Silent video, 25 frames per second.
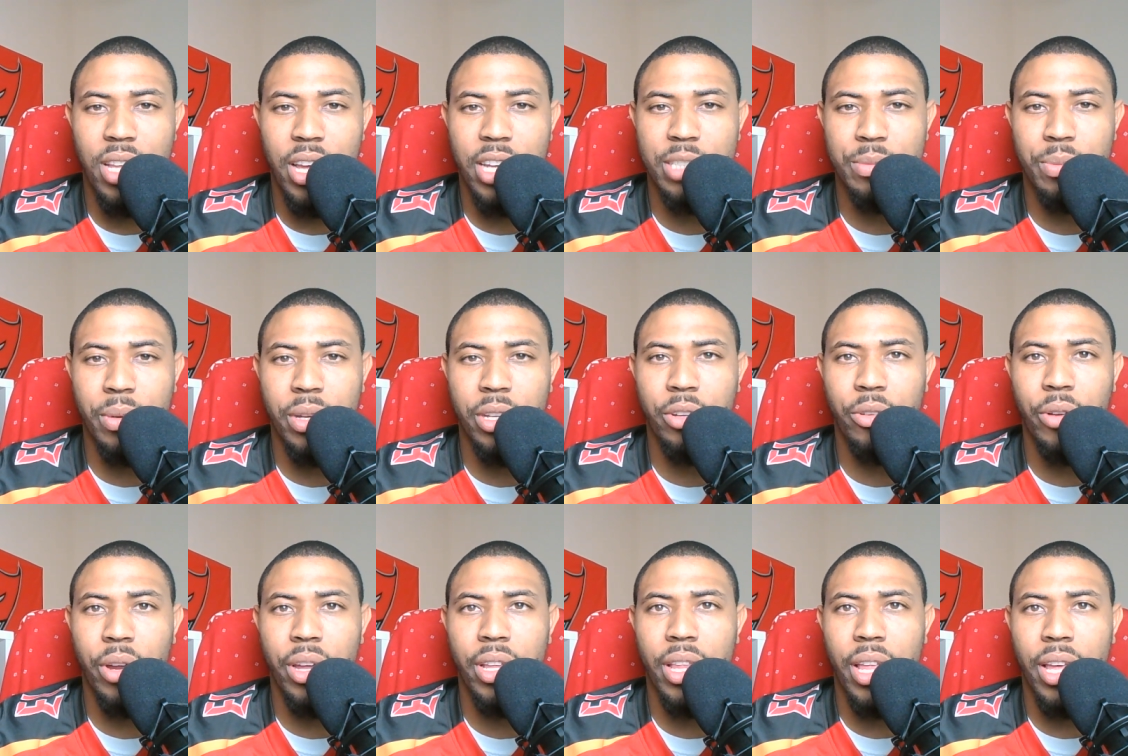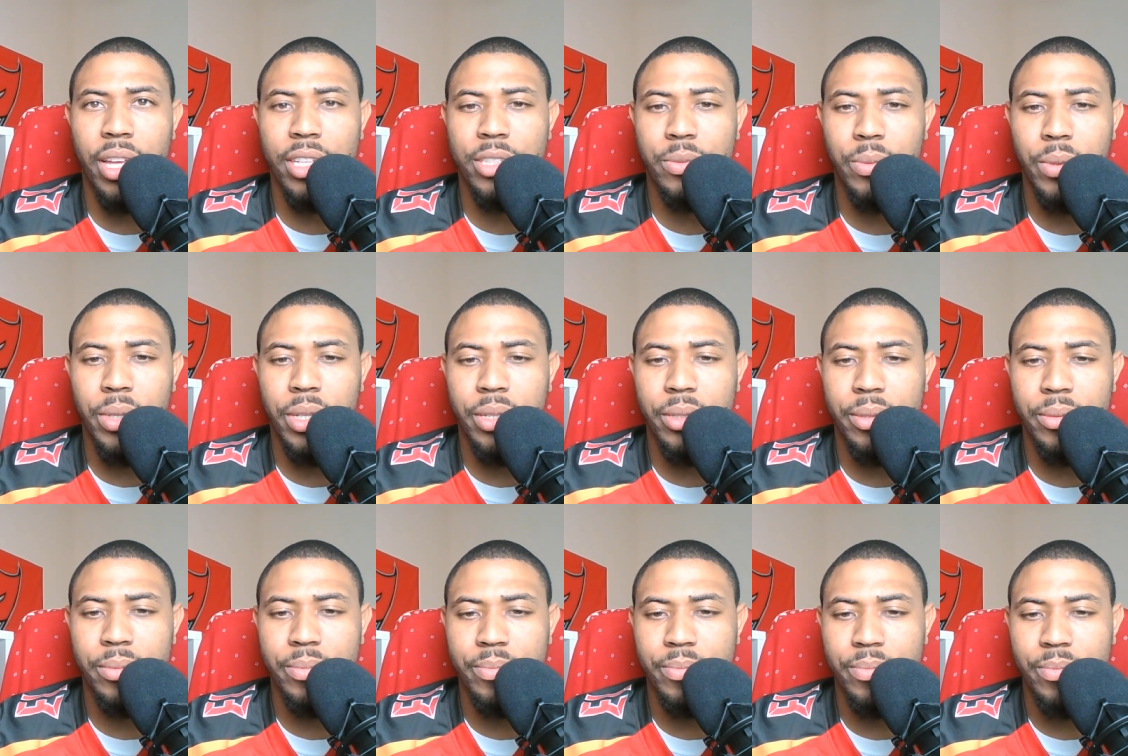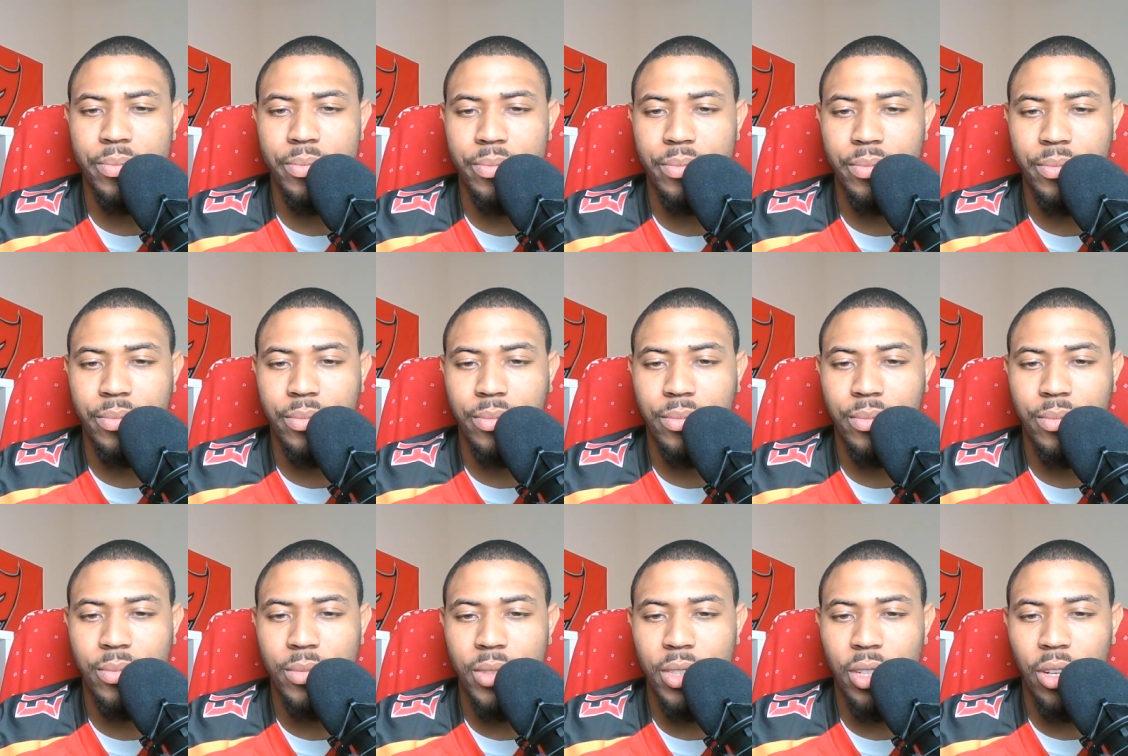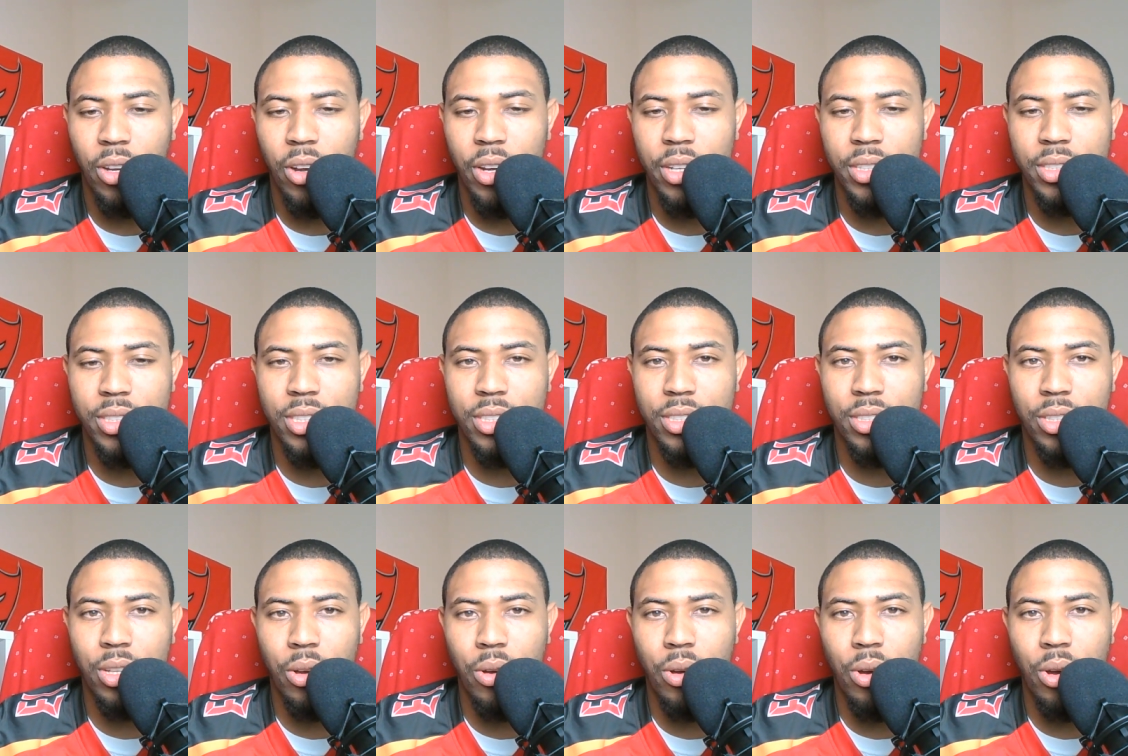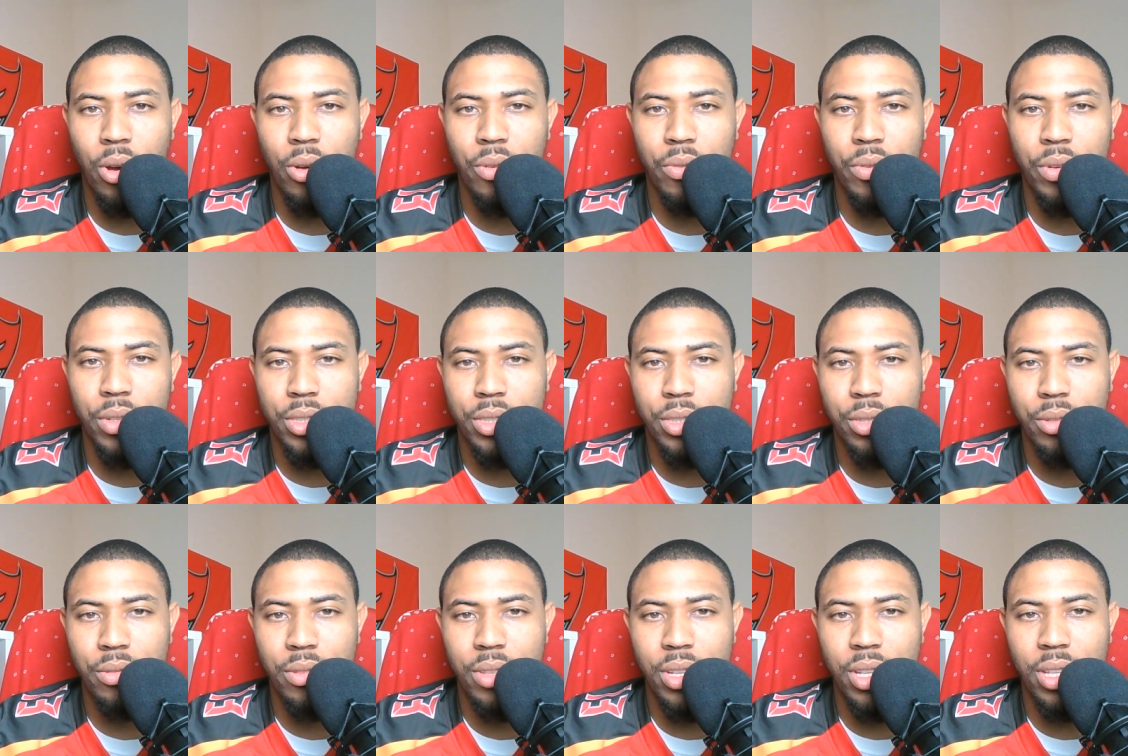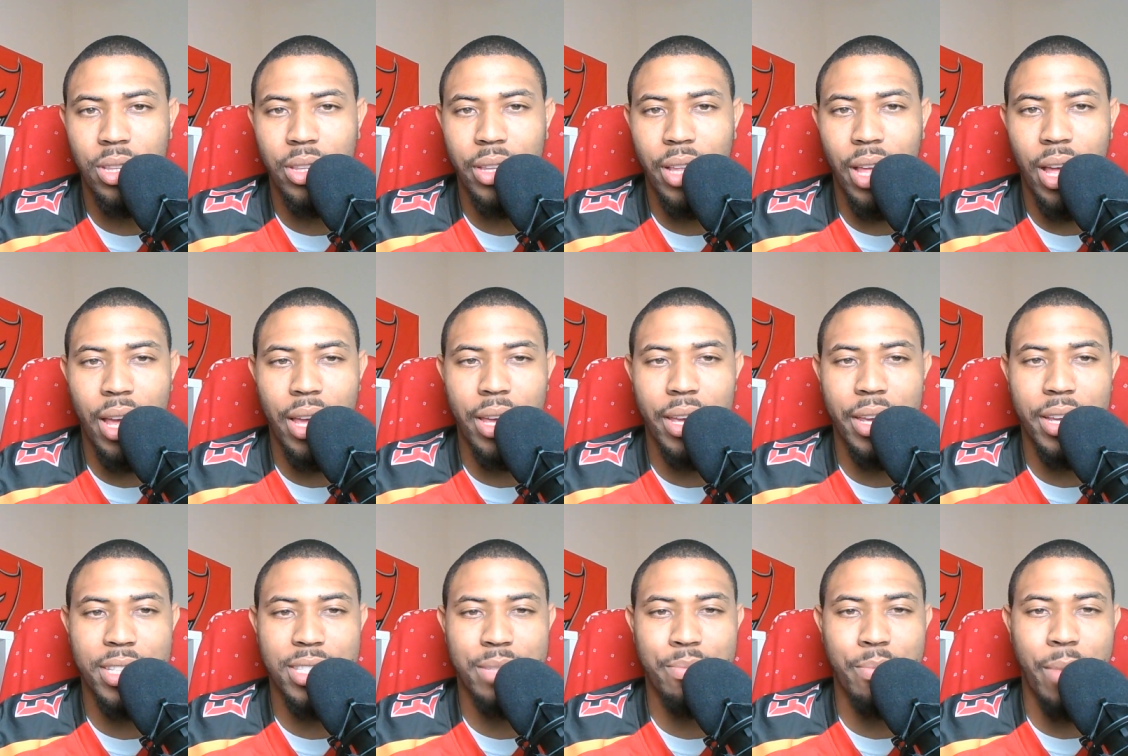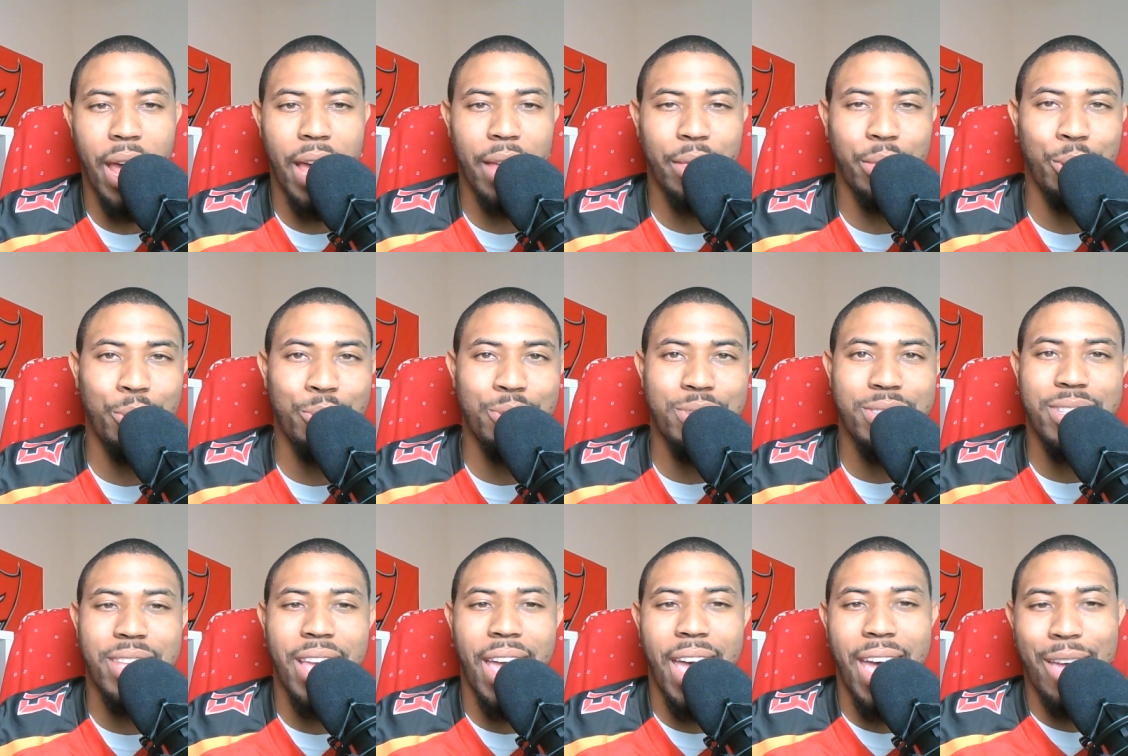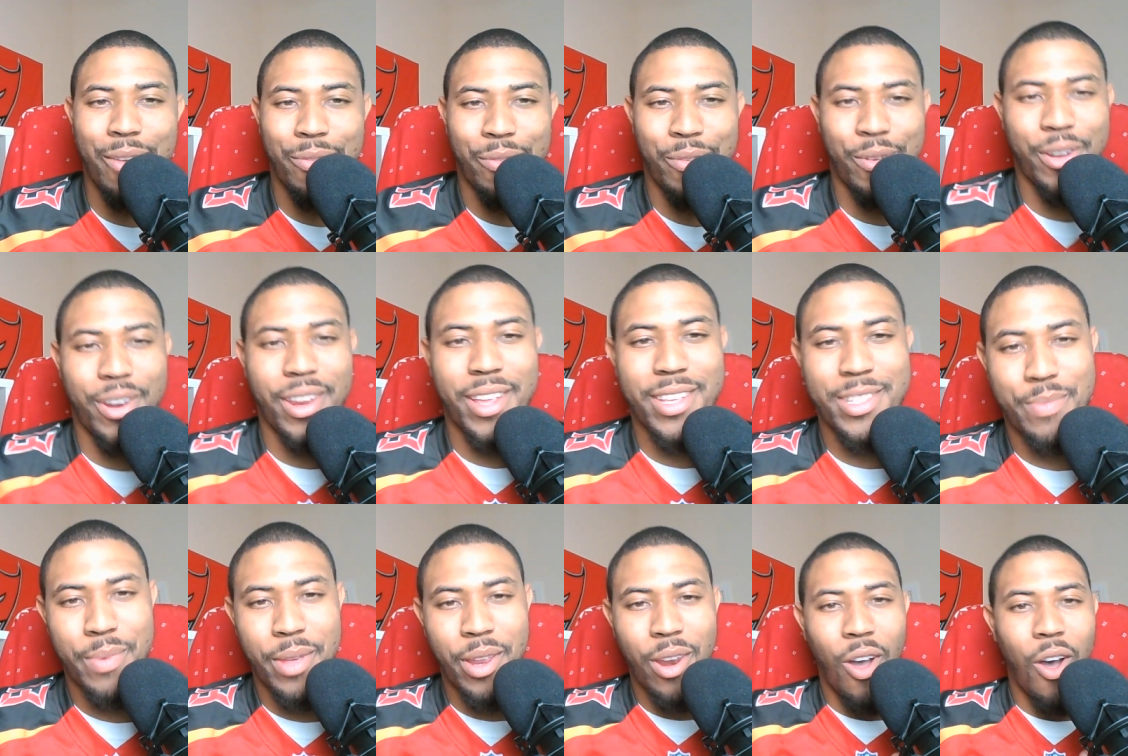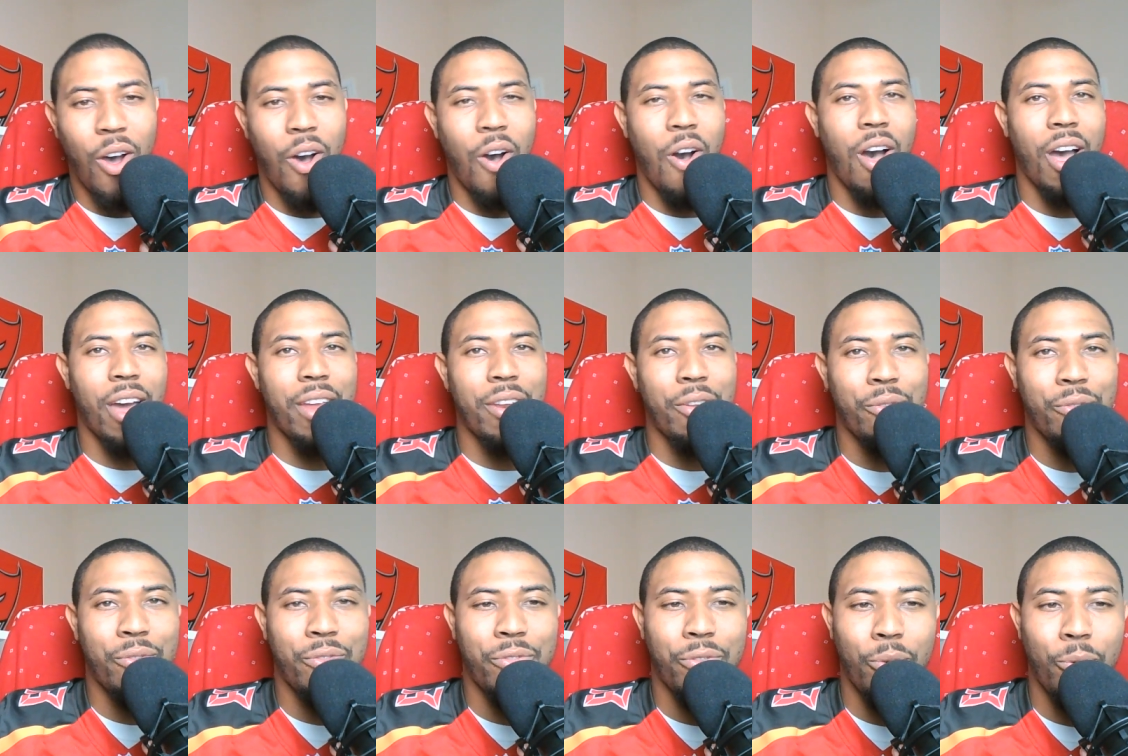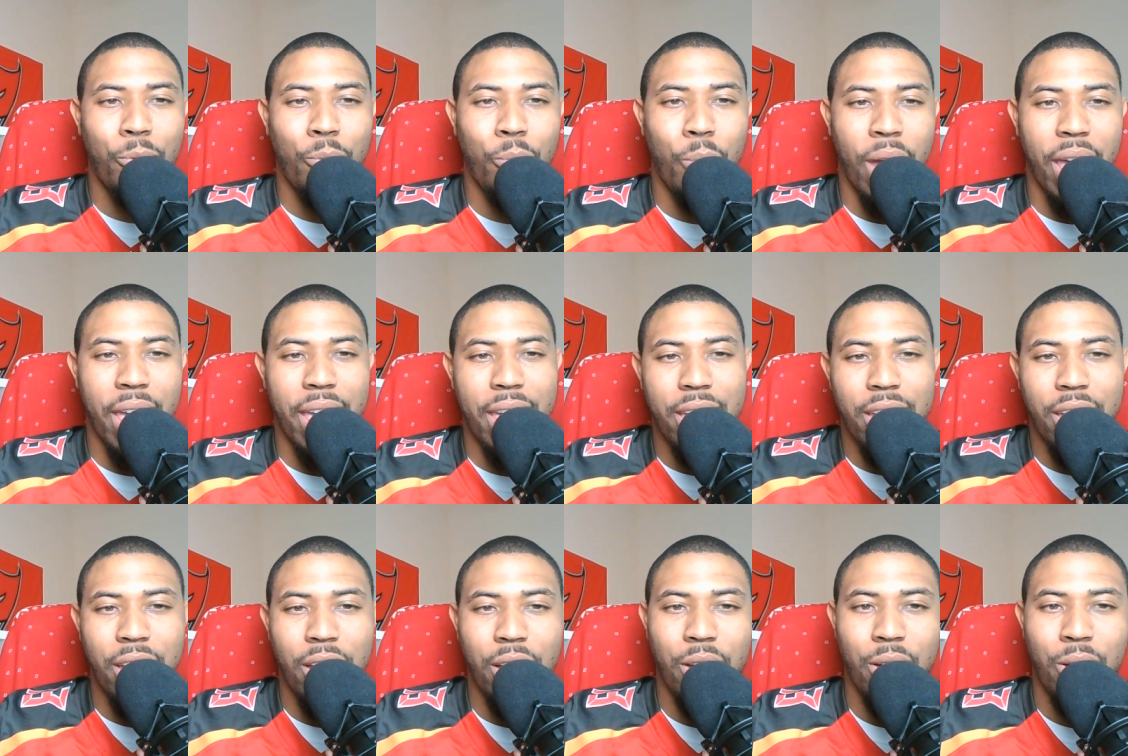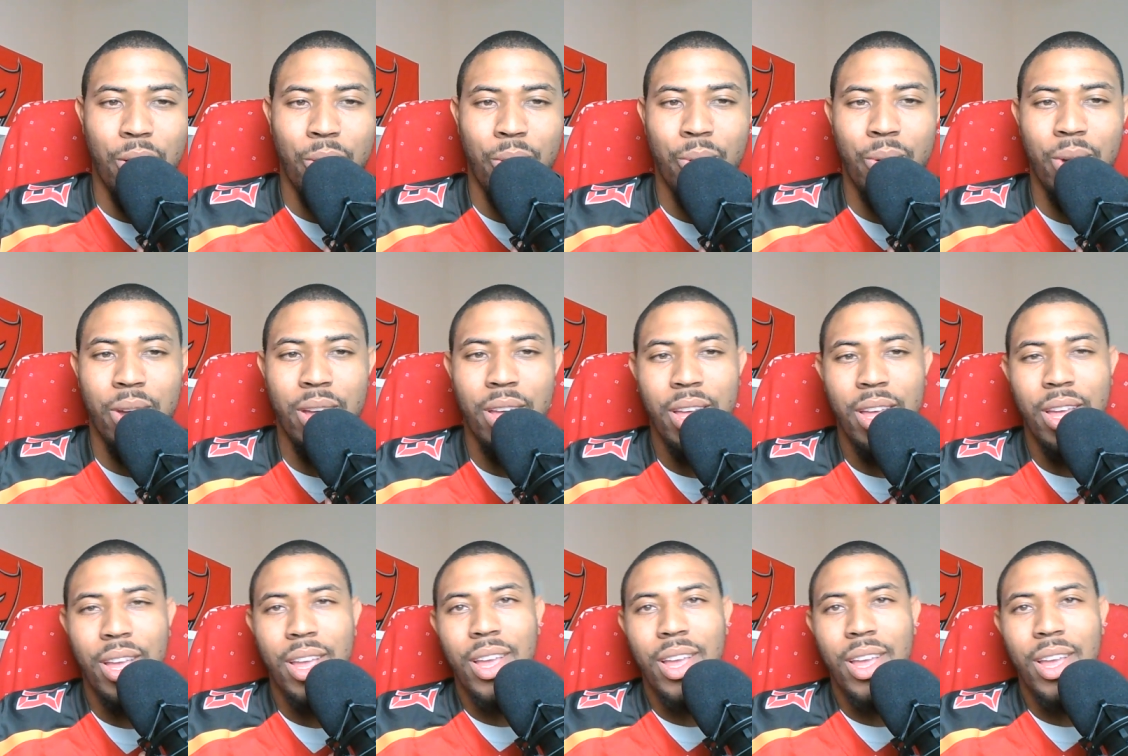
Lions played great last week. All right, so let's go over to the Lions. Matthew Stafford has been on fuego.